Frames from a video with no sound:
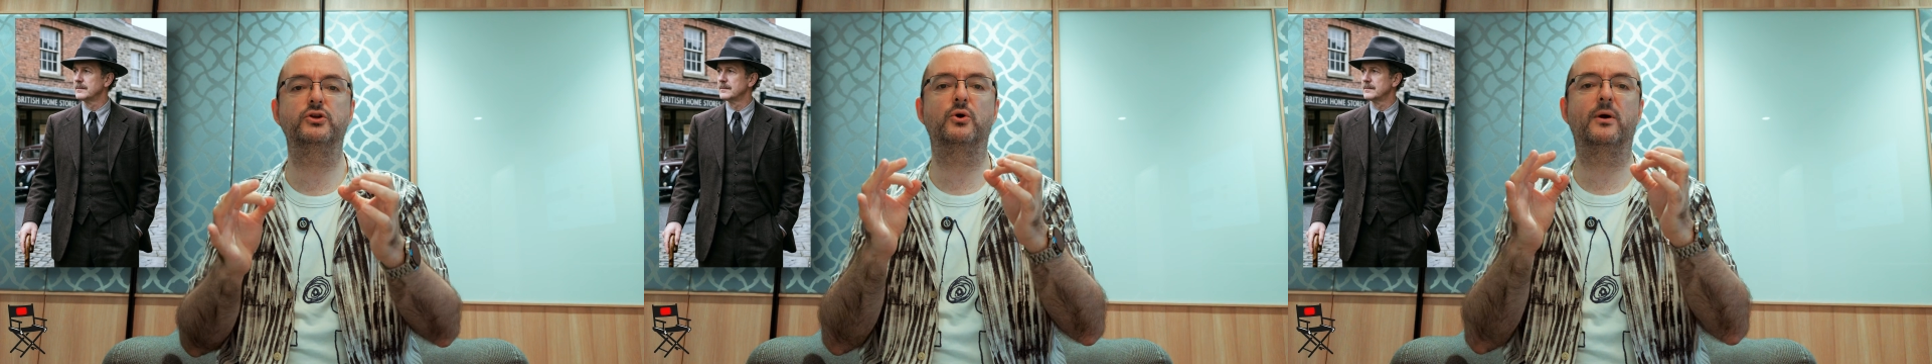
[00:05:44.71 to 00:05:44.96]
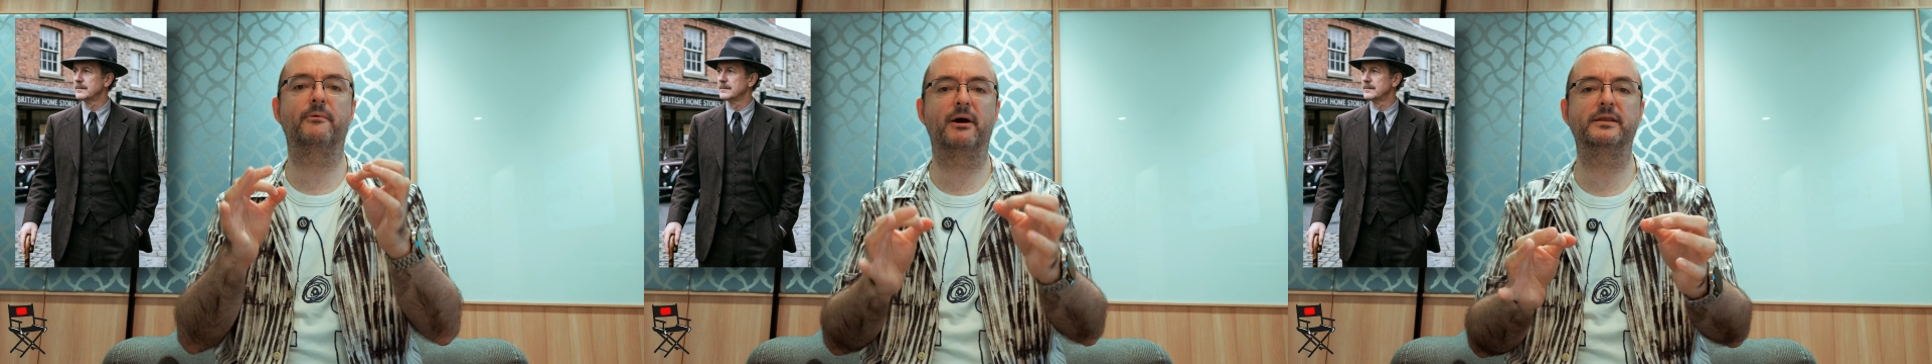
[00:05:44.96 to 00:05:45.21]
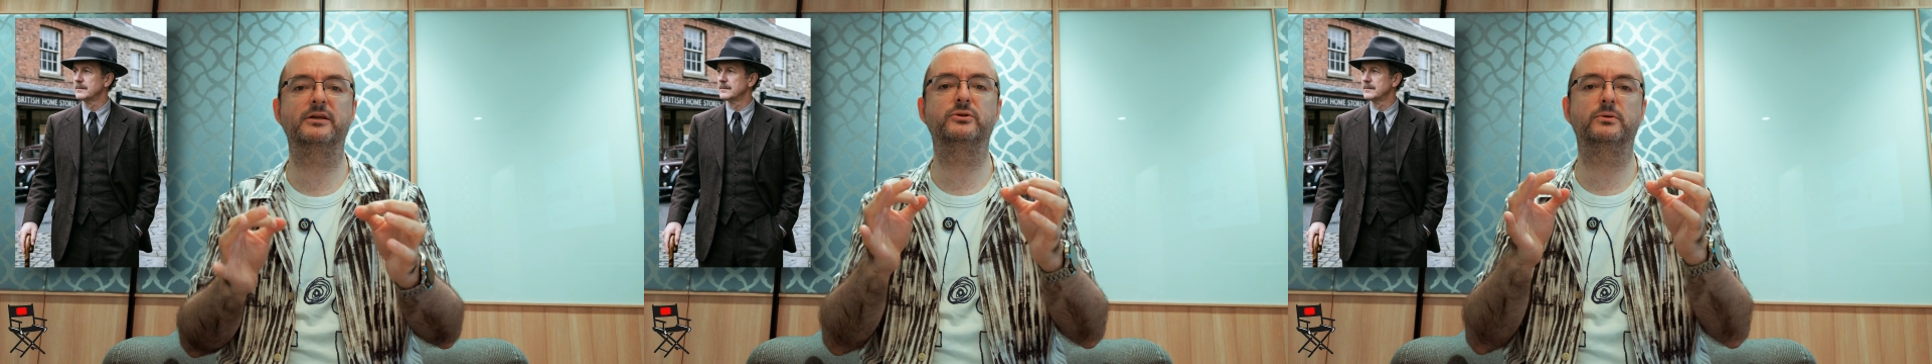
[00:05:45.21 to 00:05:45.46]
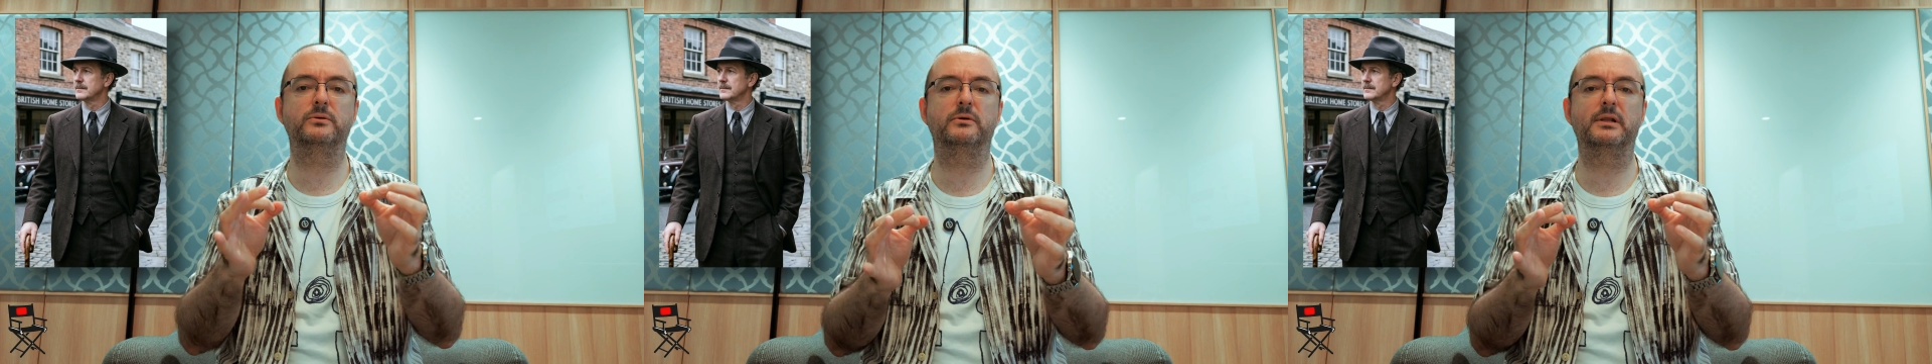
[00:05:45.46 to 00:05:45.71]
your character to
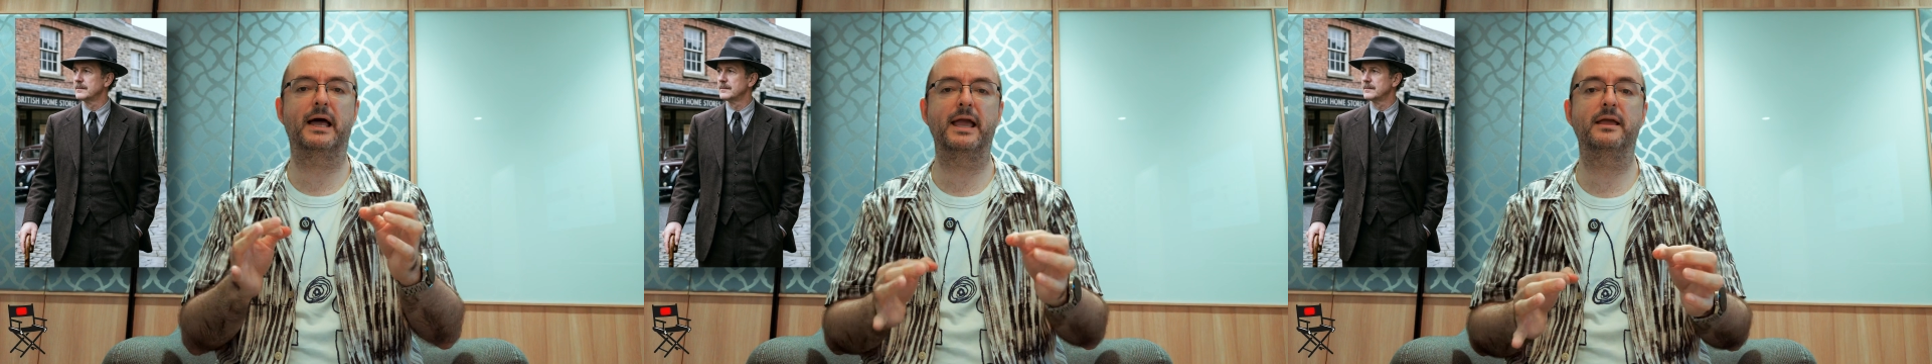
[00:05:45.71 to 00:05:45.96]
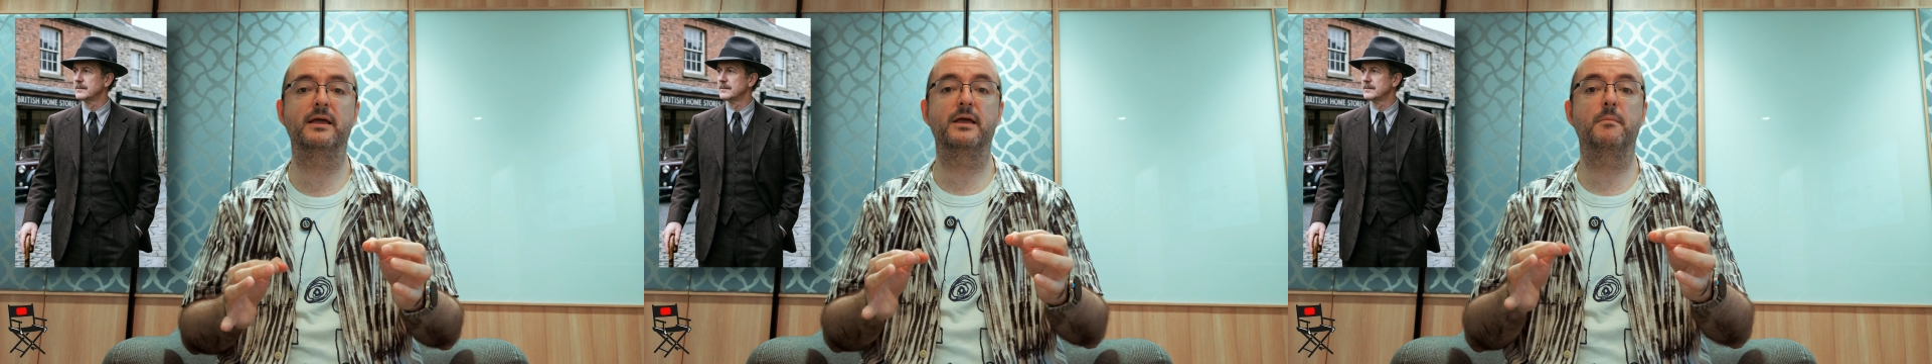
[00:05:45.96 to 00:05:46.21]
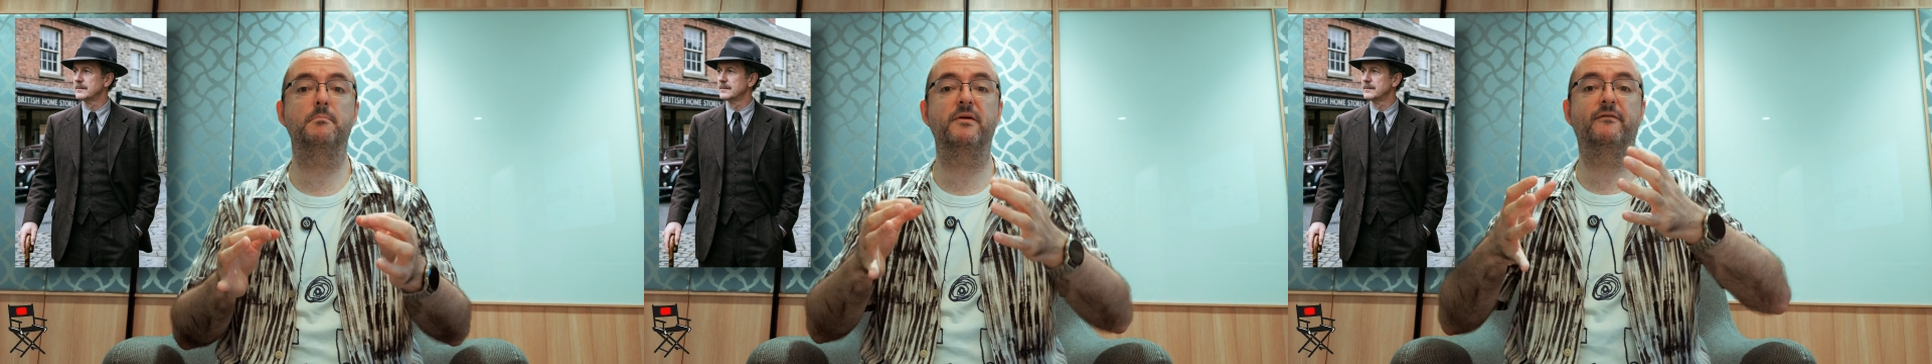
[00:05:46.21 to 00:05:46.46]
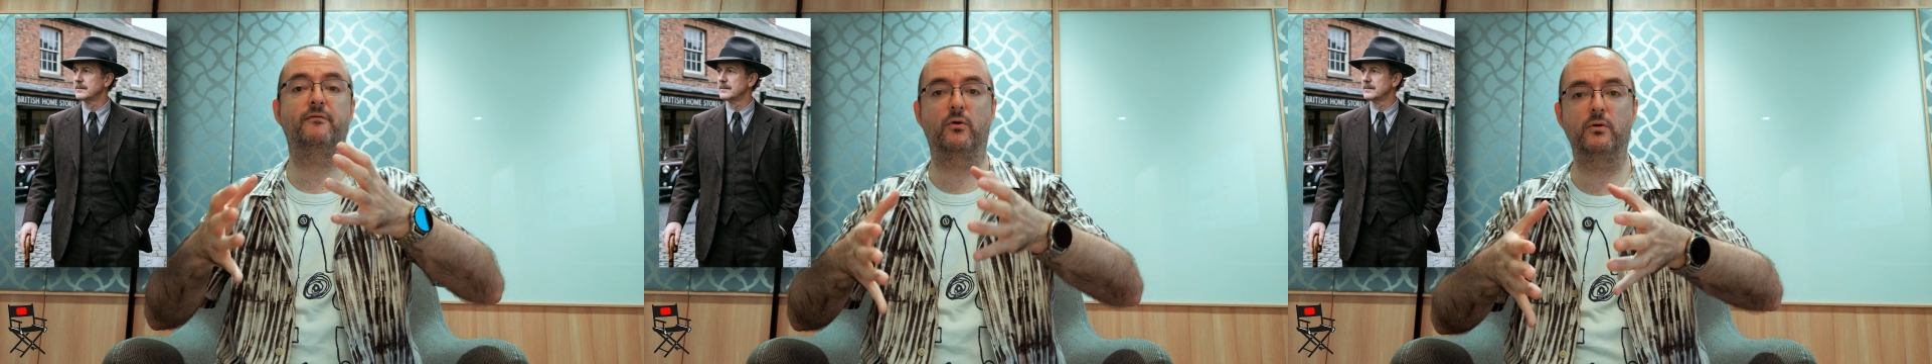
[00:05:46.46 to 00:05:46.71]
look like
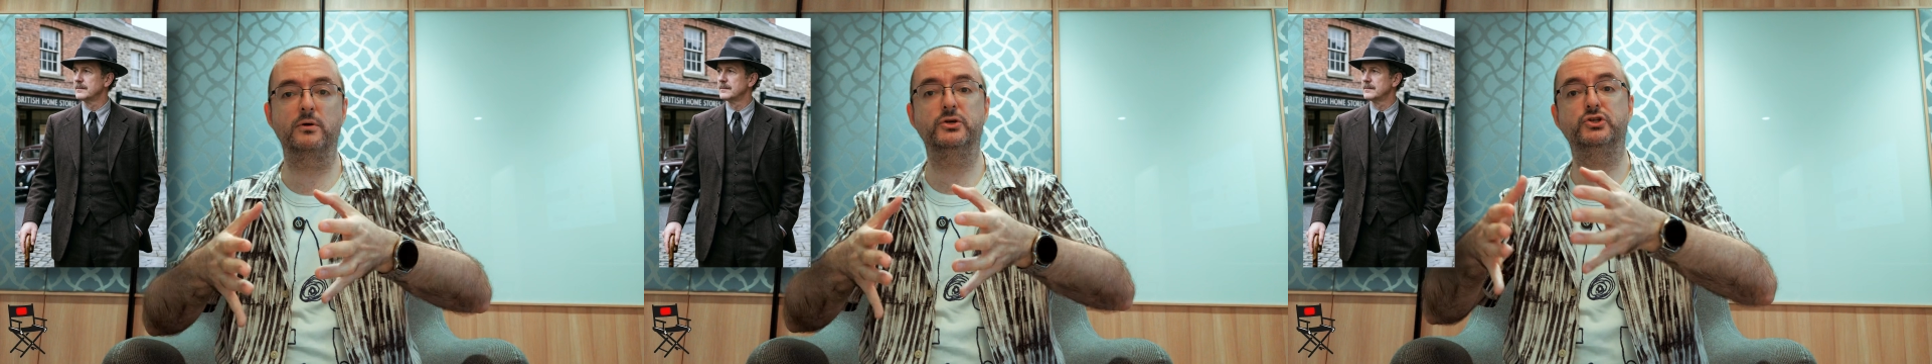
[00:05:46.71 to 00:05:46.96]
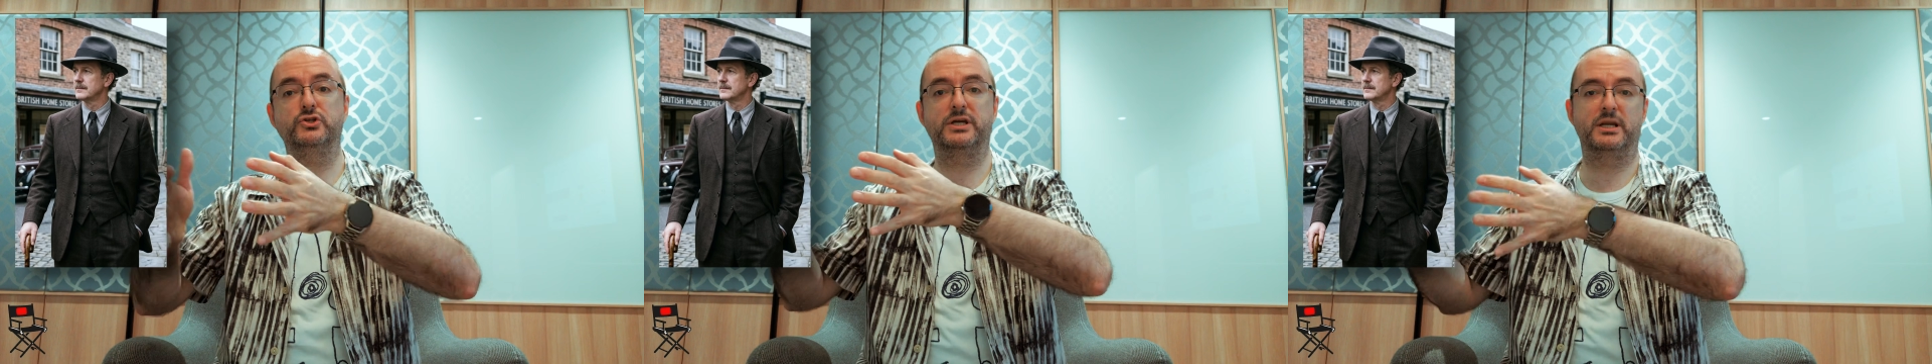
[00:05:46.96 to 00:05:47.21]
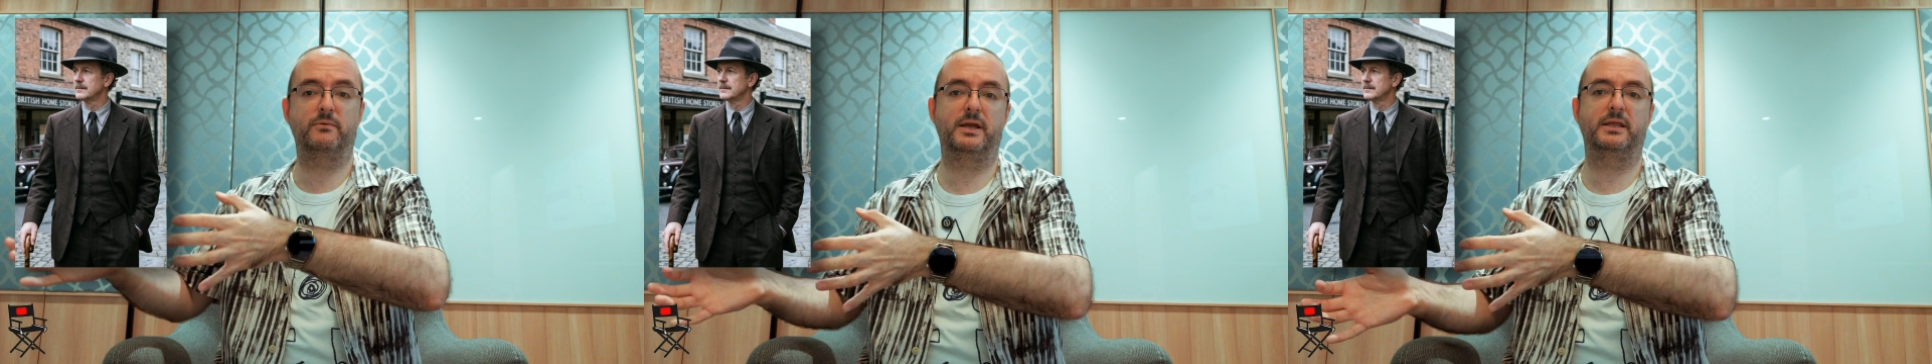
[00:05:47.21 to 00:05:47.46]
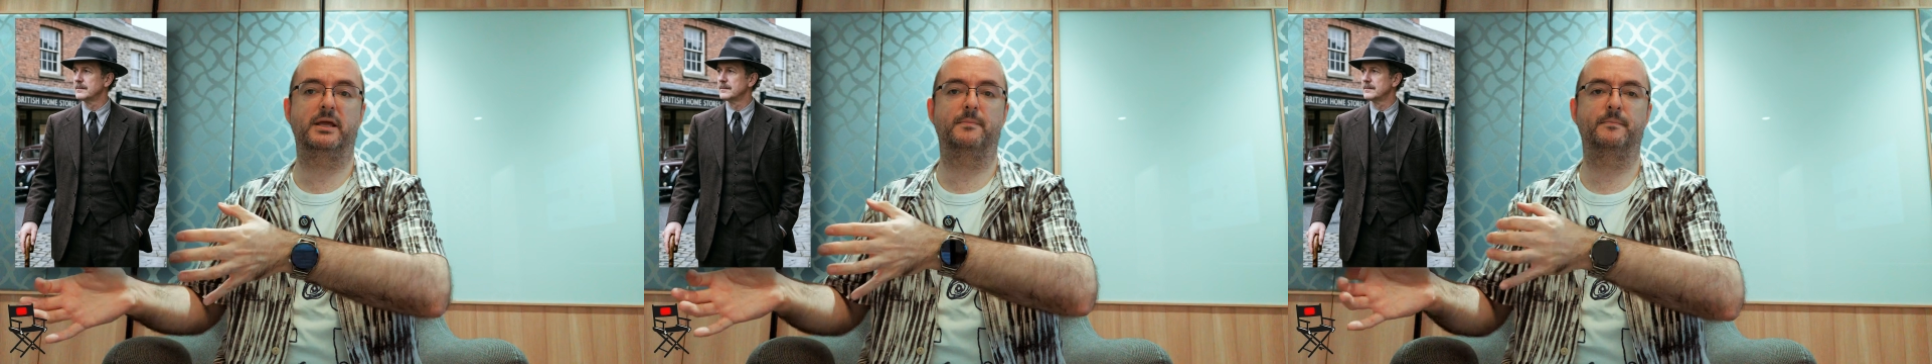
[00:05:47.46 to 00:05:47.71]
before you generate
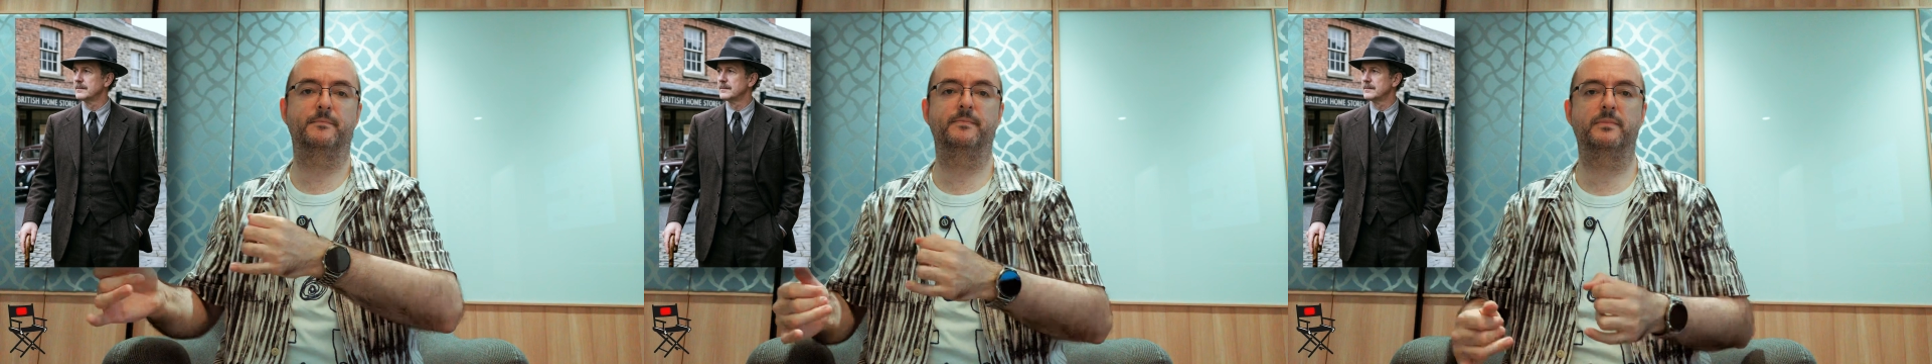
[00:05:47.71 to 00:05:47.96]
them.